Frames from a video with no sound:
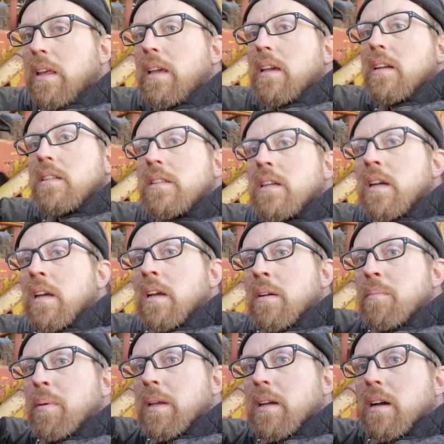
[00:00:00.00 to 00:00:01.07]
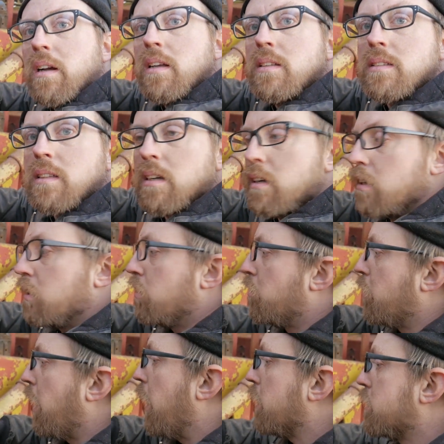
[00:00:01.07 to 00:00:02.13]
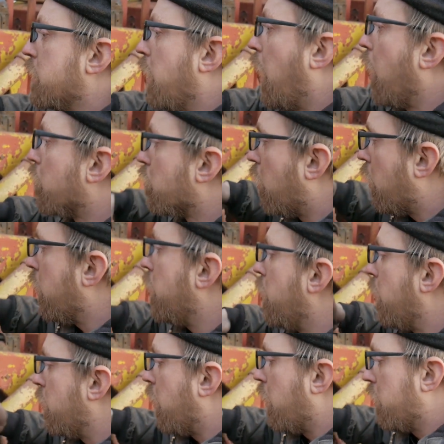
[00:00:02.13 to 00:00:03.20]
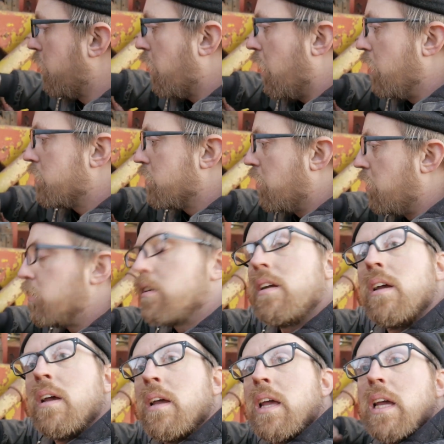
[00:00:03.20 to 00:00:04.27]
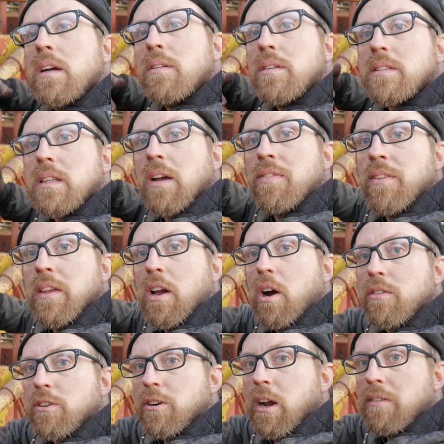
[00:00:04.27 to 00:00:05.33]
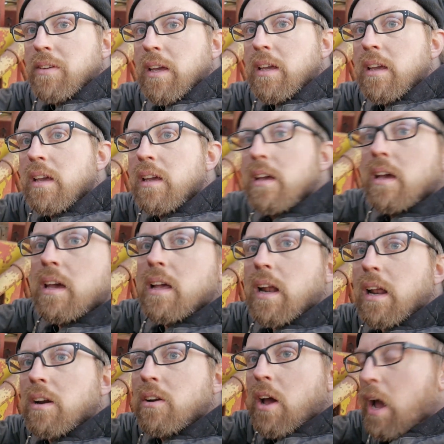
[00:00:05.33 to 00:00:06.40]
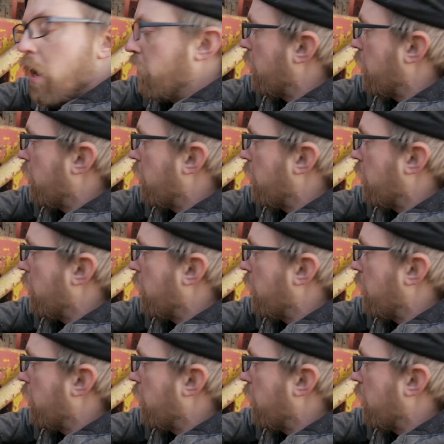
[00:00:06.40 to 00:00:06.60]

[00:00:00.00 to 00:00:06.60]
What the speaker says: linkage, because when I actually got it running and idling on its own, it was definitely over revving, and I don't know how